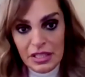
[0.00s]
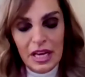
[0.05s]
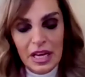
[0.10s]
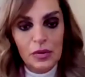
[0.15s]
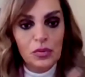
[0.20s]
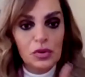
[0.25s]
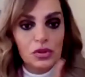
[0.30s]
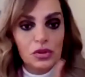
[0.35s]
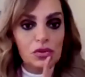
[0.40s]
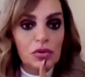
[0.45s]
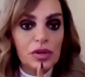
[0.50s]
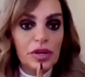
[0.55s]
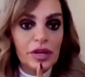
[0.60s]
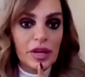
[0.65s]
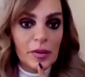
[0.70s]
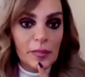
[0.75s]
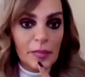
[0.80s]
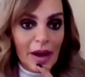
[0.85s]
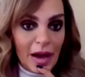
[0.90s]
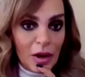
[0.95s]
And we're talking
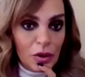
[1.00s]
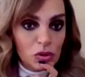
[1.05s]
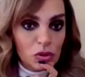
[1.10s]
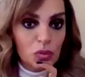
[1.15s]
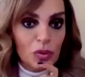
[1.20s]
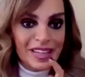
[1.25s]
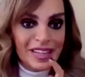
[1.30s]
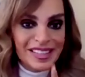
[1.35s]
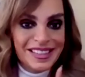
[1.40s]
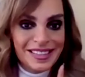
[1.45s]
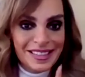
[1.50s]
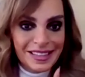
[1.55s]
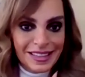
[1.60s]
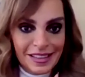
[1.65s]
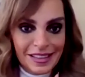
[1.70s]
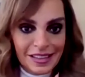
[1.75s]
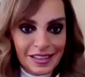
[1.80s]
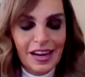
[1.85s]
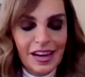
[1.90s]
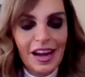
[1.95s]
about 1
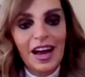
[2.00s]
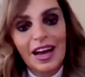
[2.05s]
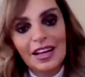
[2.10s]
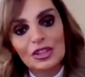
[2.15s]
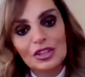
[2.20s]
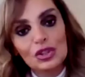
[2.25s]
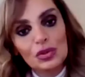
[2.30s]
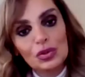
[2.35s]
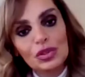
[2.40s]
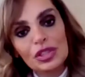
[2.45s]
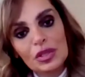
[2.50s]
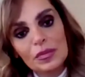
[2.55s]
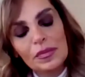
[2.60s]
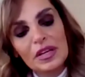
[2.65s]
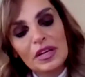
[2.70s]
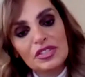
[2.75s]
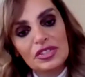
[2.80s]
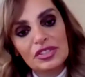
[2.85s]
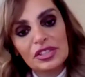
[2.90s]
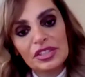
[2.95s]
year and 2 year
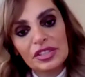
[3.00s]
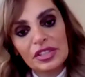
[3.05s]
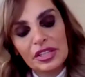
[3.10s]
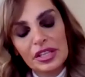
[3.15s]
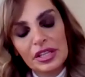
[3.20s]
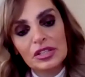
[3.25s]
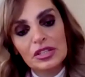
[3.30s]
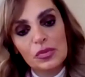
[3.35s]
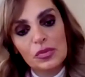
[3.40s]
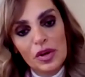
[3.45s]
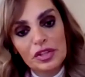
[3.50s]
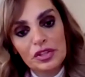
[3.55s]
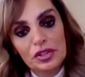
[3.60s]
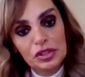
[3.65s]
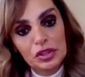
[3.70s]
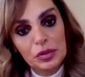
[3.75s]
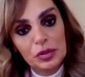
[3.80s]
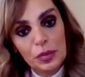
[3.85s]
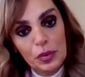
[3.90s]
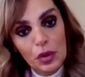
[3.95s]
master degree, 1 year
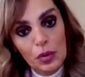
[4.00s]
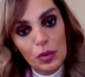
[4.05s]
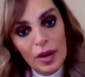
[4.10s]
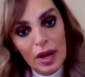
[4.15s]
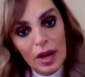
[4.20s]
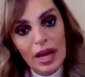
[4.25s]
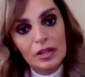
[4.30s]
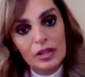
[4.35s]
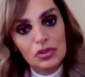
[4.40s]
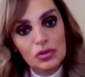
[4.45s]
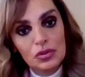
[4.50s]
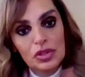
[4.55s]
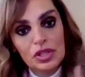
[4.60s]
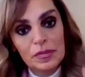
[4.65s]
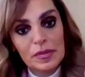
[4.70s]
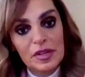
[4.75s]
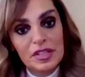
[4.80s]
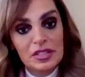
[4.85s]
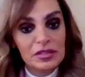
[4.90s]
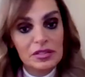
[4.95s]
diploma and 2 year
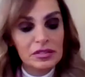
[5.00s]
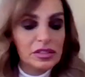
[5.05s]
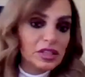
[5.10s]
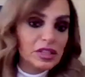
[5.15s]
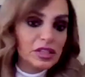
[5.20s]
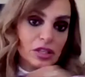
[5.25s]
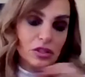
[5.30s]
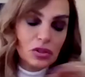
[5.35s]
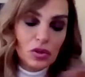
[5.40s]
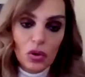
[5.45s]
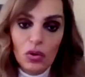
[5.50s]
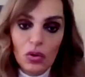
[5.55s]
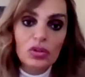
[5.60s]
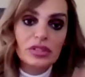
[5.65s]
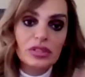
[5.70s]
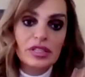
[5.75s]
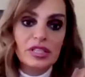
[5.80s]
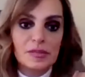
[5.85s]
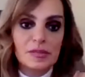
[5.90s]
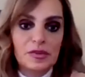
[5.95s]
master degree in all
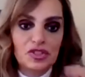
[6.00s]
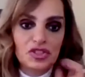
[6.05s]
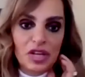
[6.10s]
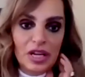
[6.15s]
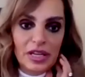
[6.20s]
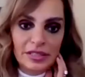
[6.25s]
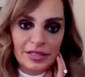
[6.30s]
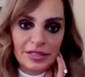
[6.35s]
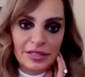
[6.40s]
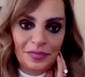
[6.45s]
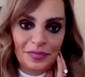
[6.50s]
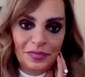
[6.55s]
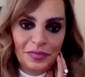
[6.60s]
these specialties.